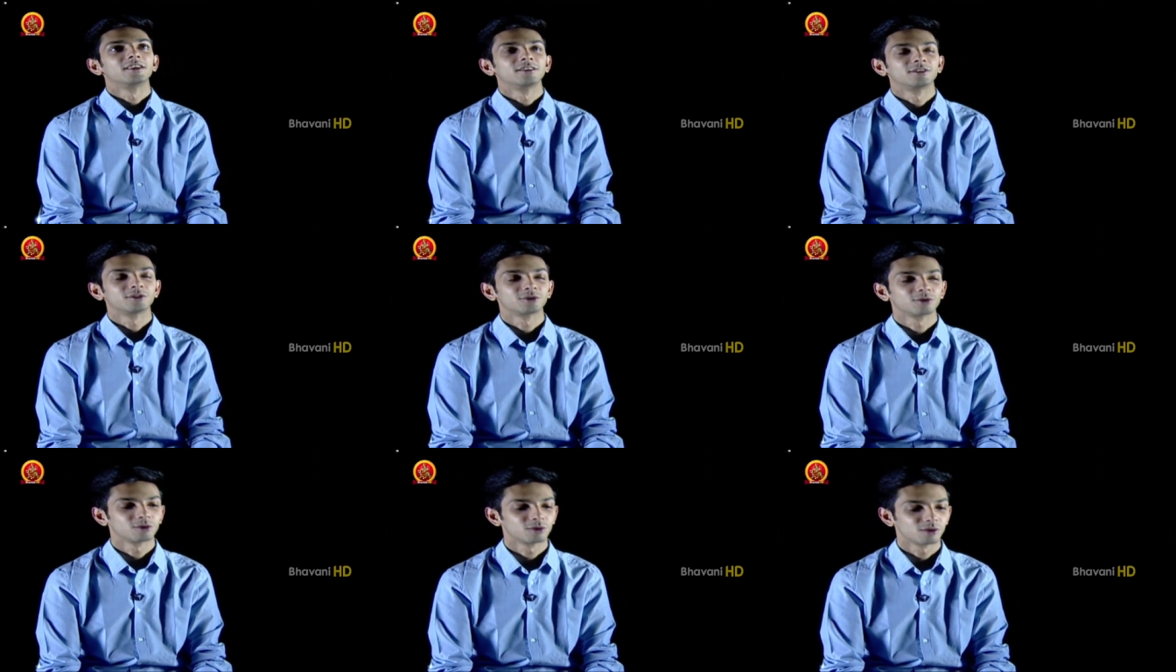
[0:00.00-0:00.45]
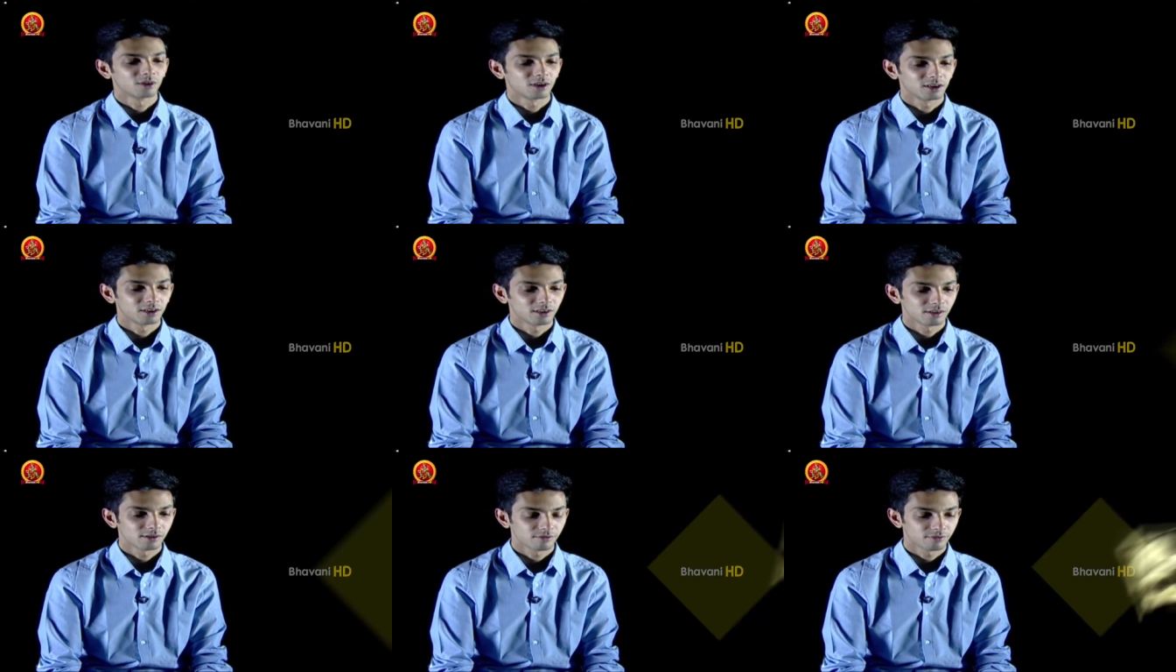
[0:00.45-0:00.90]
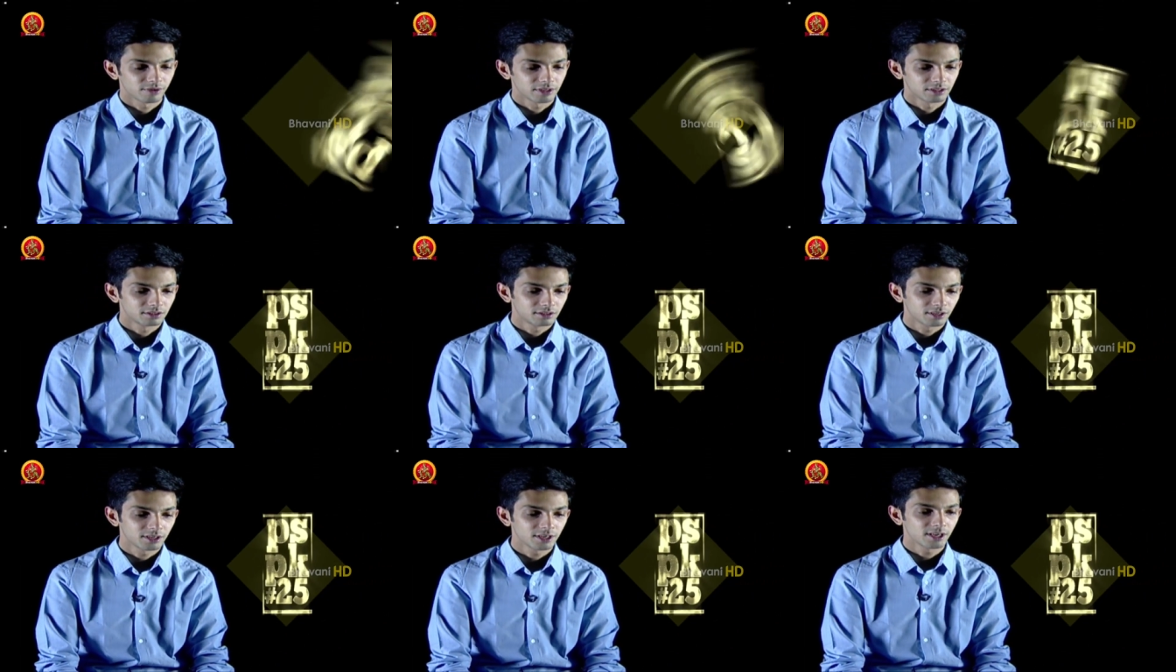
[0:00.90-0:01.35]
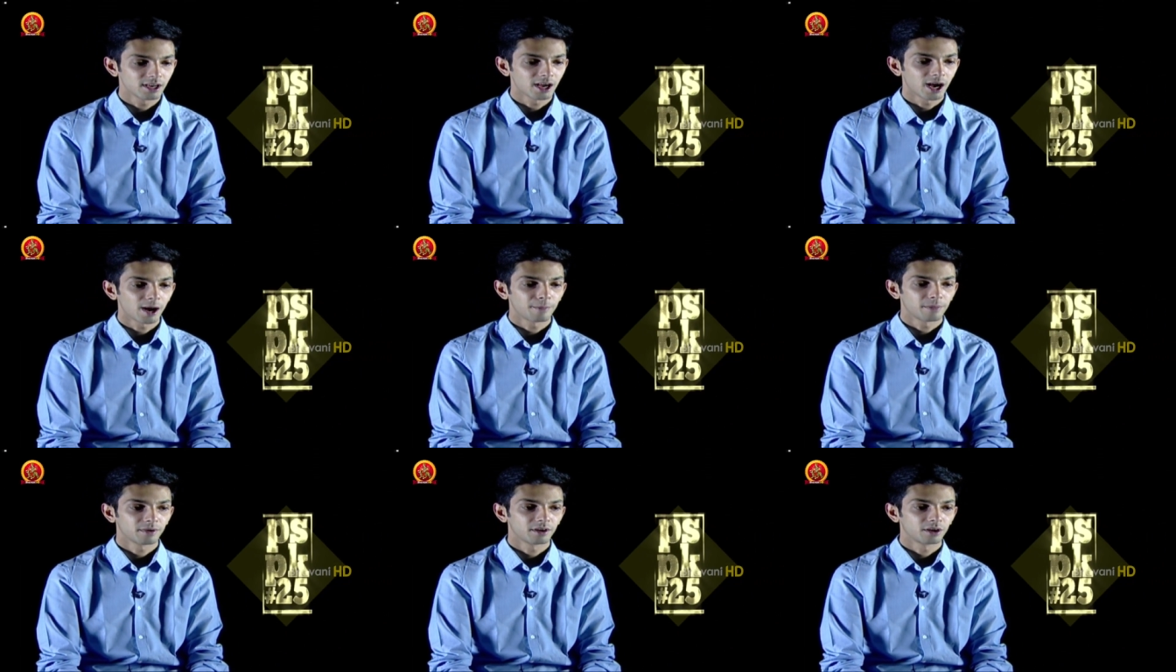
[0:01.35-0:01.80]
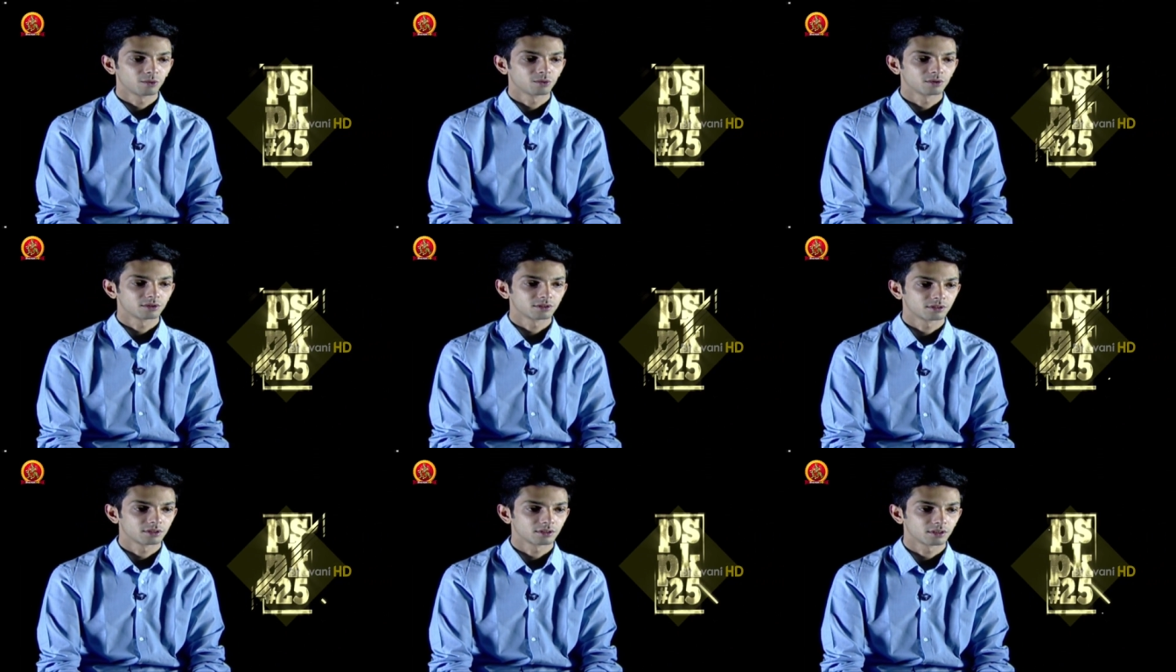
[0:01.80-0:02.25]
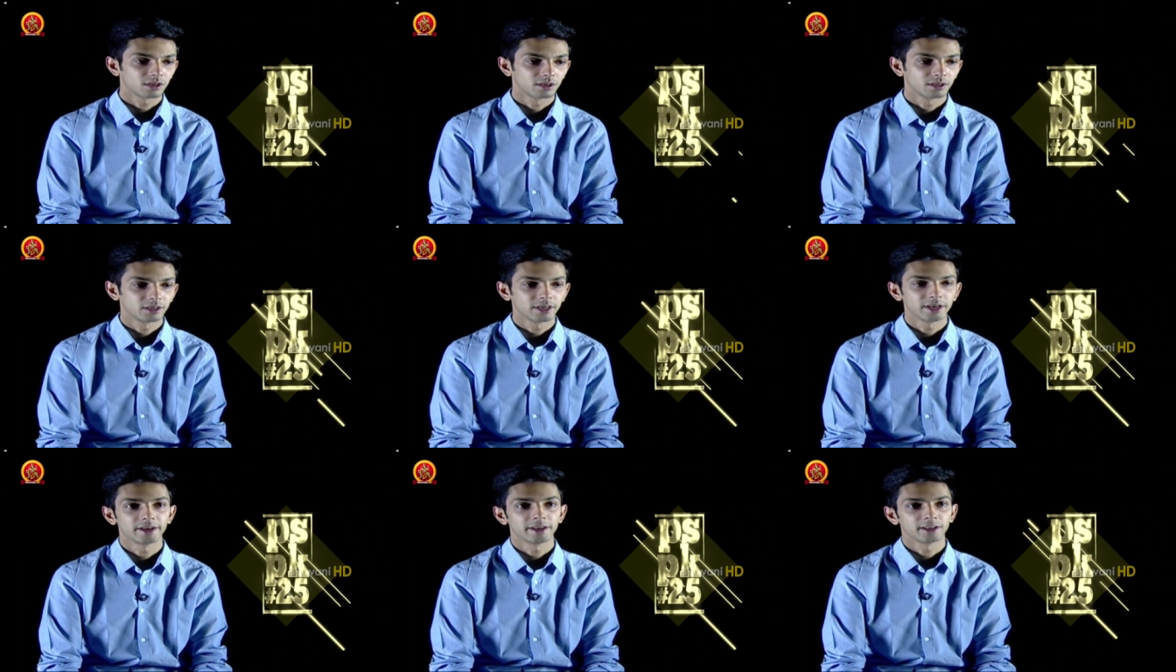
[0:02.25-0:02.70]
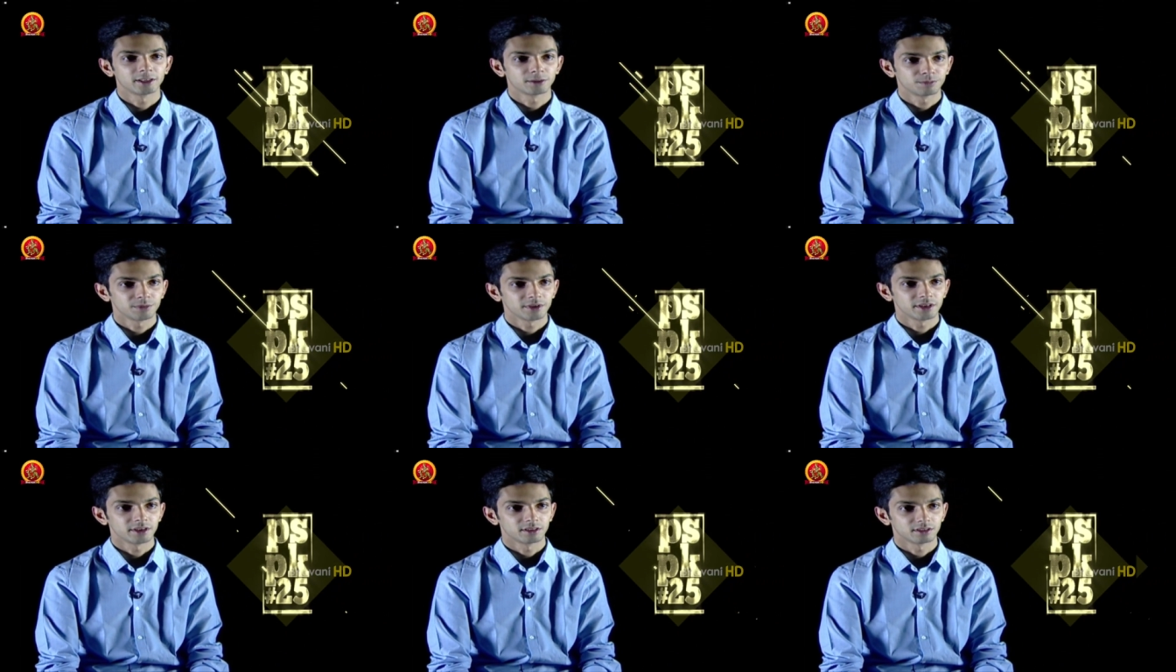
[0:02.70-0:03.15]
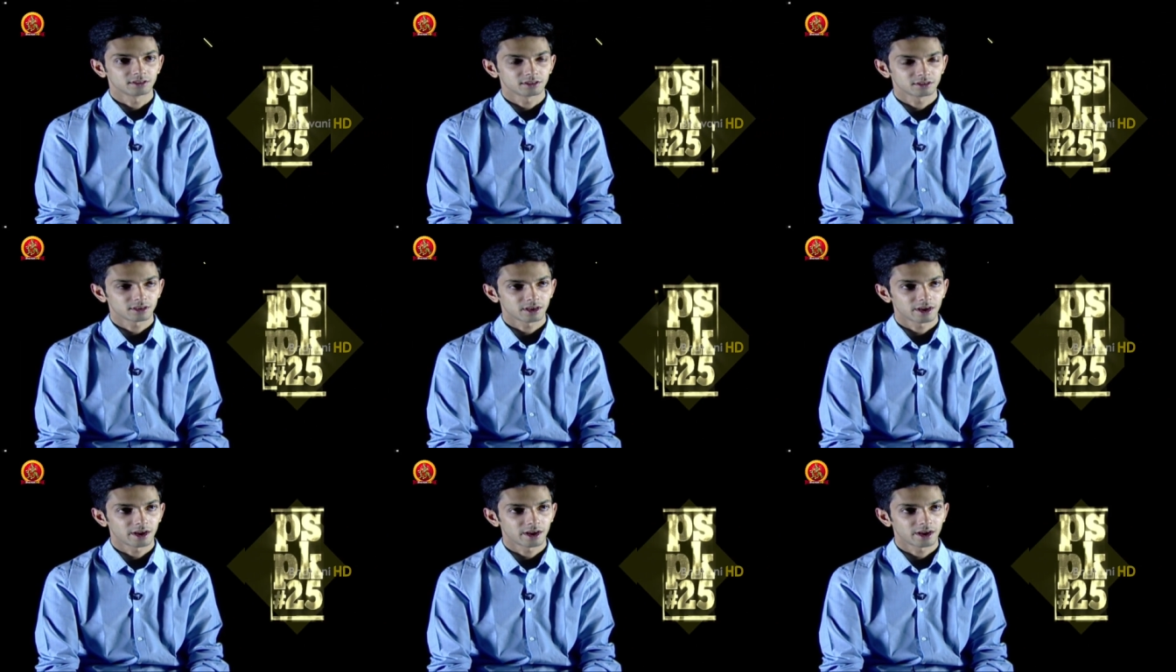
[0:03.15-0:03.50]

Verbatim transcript: So when 3 happened, it was a great experience,